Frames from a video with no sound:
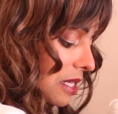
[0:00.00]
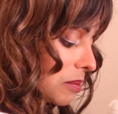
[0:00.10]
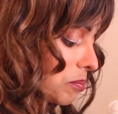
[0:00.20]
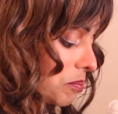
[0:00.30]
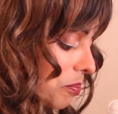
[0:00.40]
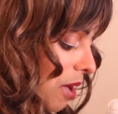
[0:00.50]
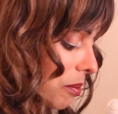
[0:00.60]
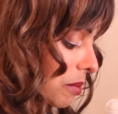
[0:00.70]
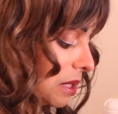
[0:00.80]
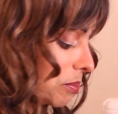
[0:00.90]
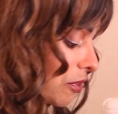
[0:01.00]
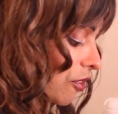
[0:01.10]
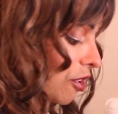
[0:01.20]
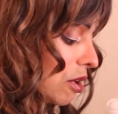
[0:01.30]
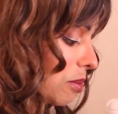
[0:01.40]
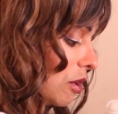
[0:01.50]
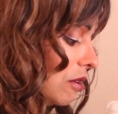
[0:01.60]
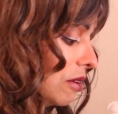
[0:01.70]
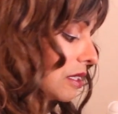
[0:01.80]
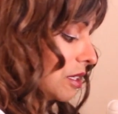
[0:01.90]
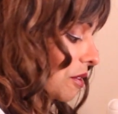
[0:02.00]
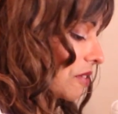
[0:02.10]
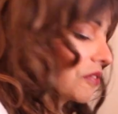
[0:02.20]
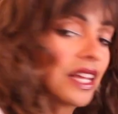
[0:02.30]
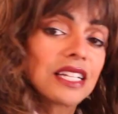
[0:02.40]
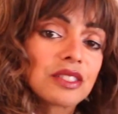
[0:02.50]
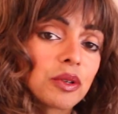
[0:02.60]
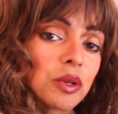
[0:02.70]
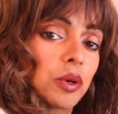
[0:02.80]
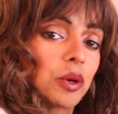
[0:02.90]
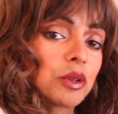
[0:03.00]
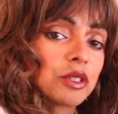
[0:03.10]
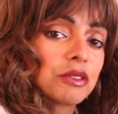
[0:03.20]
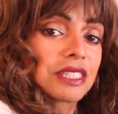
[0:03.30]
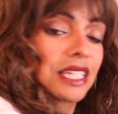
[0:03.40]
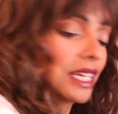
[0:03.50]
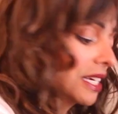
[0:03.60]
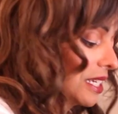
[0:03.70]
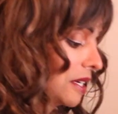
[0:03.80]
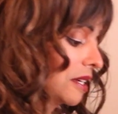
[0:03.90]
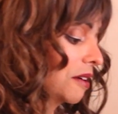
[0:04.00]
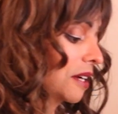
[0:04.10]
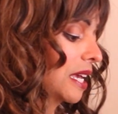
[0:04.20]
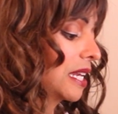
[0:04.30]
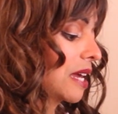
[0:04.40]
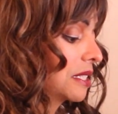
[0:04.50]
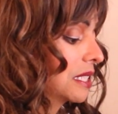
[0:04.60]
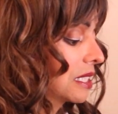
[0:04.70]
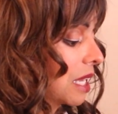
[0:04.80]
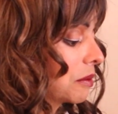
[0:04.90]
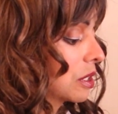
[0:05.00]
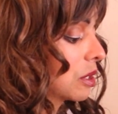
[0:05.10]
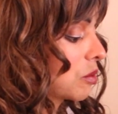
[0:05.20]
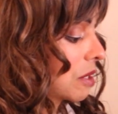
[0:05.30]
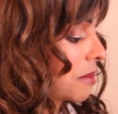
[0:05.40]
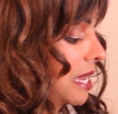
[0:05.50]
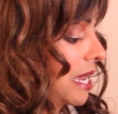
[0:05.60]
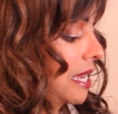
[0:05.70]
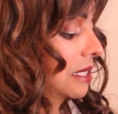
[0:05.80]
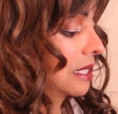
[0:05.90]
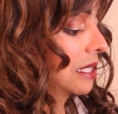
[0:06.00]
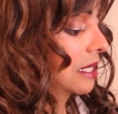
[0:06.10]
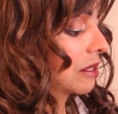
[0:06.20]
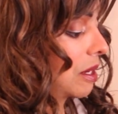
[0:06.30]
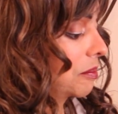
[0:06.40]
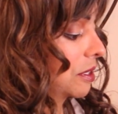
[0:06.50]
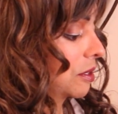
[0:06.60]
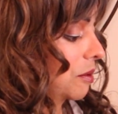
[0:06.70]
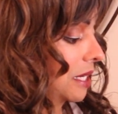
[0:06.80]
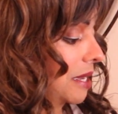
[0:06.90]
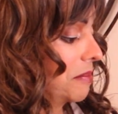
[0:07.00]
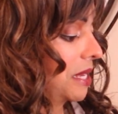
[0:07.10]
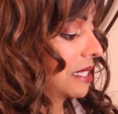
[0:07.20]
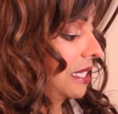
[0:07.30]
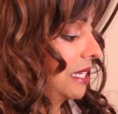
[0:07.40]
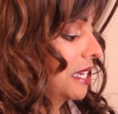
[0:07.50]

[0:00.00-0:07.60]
It's probably preferable. You know, the flakes are cool. You'll see it. Okay, now I did say I was going to work my hands in this, so I'm going to go and get messy.